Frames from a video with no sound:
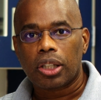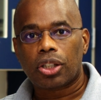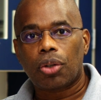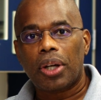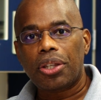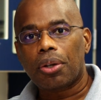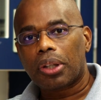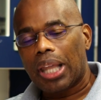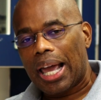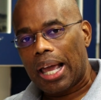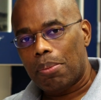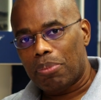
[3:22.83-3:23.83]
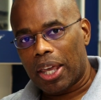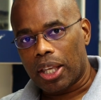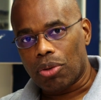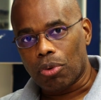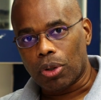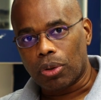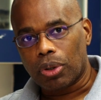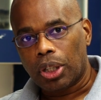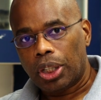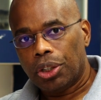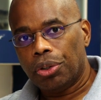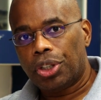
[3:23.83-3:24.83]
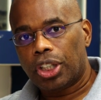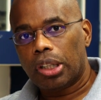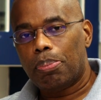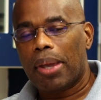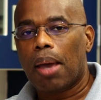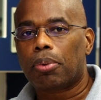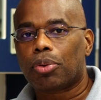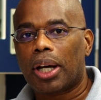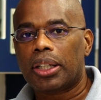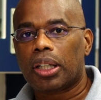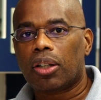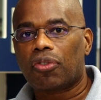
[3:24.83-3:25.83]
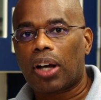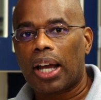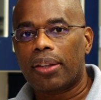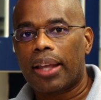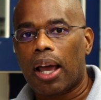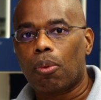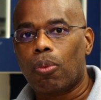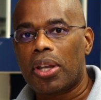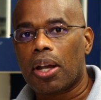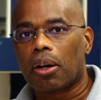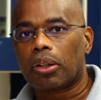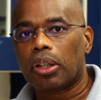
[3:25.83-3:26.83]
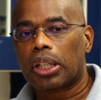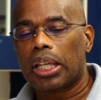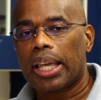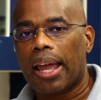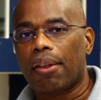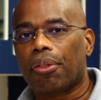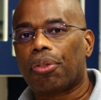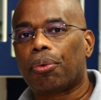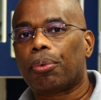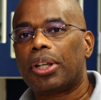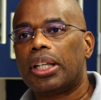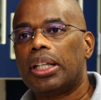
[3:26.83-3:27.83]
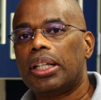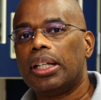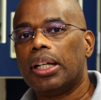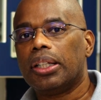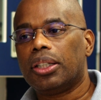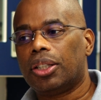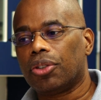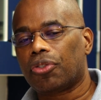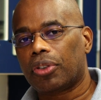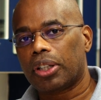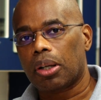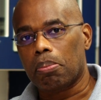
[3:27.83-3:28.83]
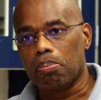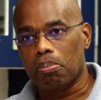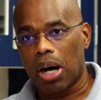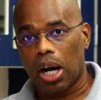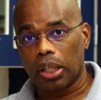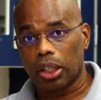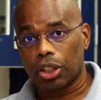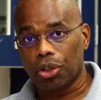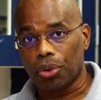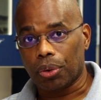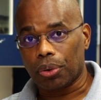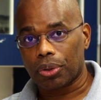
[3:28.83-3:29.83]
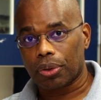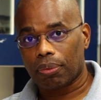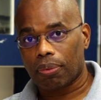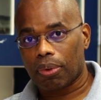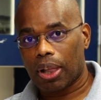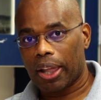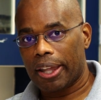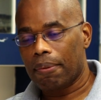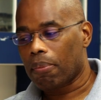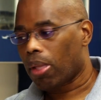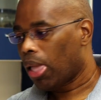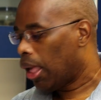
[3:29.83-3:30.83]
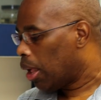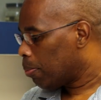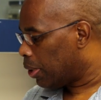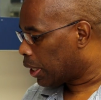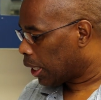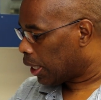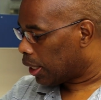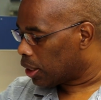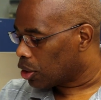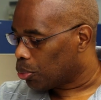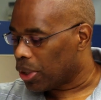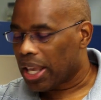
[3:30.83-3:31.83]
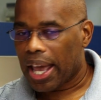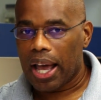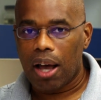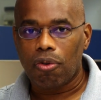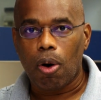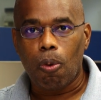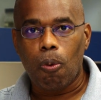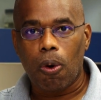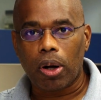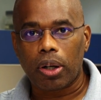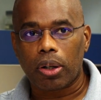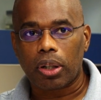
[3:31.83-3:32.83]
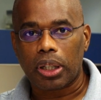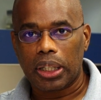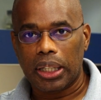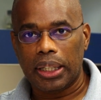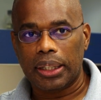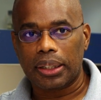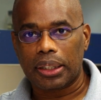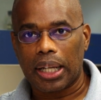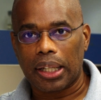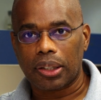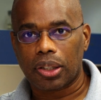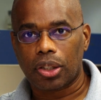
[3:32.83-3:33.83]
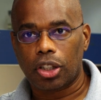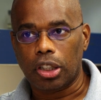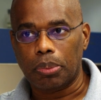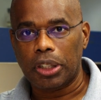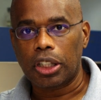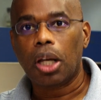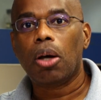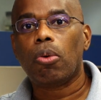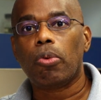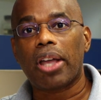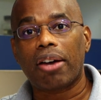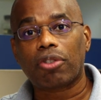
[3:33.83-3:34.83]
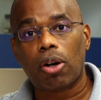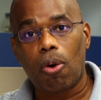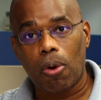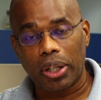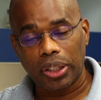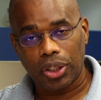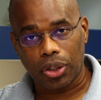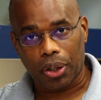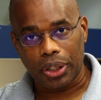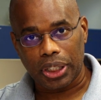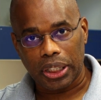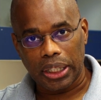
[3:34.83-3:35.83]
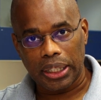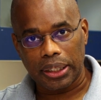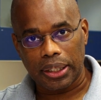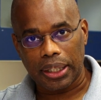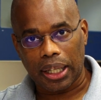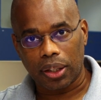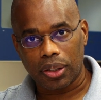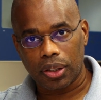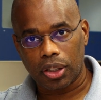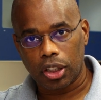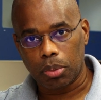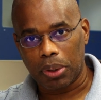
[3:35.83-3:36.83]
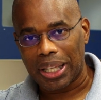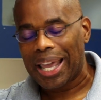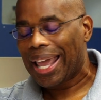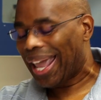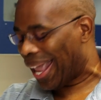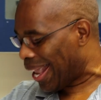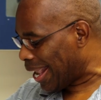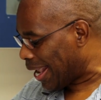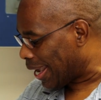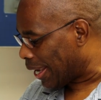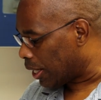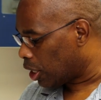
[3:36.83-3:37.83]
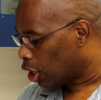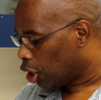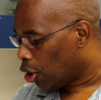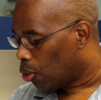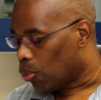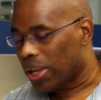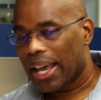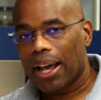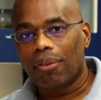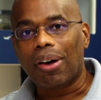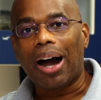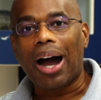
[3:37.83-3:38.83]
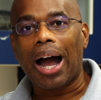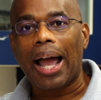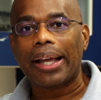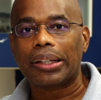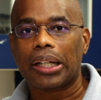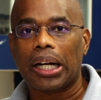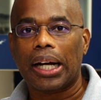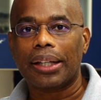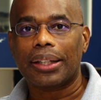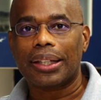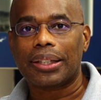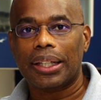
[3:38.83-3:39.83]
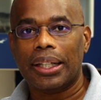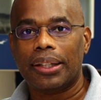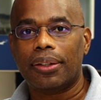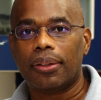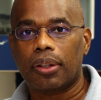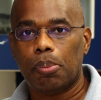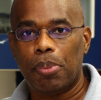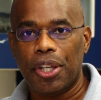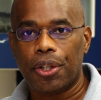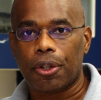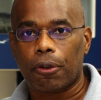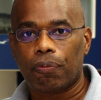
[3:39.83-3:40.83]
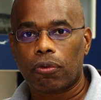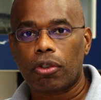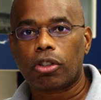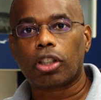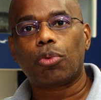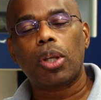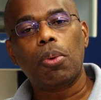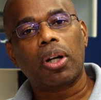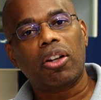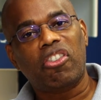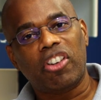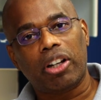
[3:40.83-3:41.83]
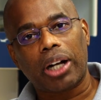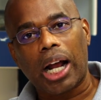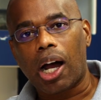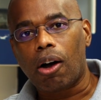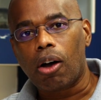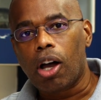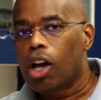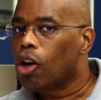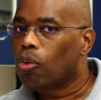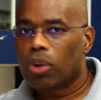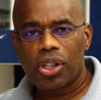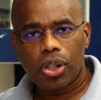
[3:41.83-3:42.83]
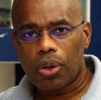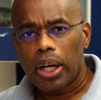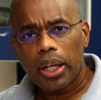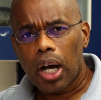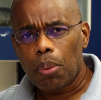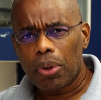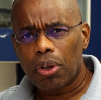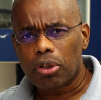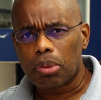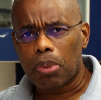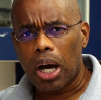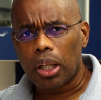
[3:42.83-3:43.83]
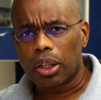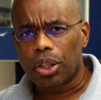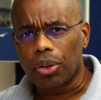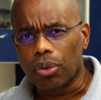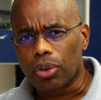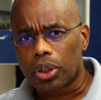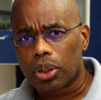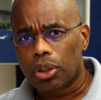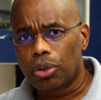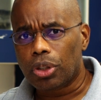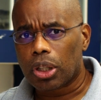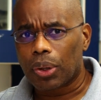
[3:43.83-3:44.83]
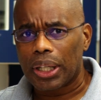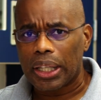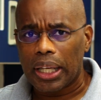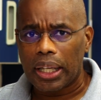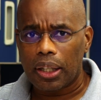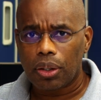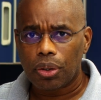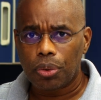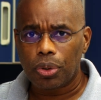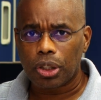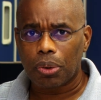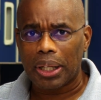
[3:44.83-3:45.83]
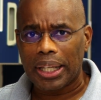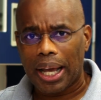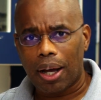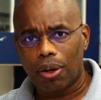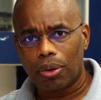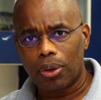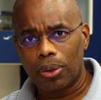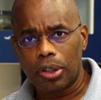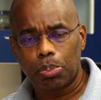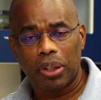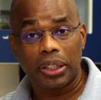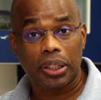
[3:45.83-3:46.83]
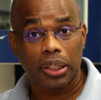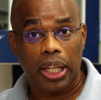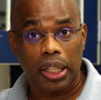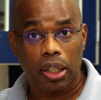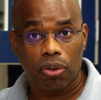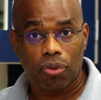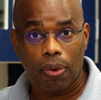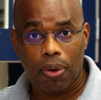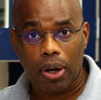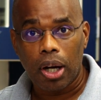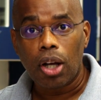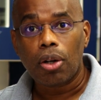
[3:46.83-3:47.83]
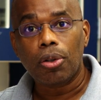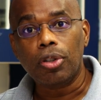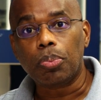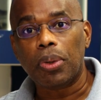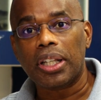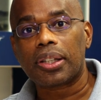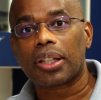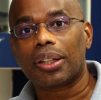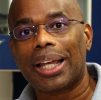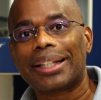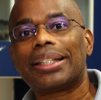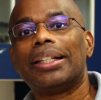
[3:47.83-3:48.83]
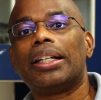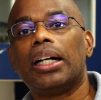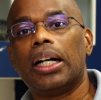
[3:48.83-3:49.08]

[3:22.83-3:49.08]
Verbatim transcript: So in your lab manual, you should be able to identify that we are looking at three different molecules, okay? Because we have water in the dialysis tubing, we have cornstarch in the dialysis tubing, and we have iodine that's in the beaker. So we want to figure out what's going on with those molecules who's going in, who's going out, who's being selected for, who's being selected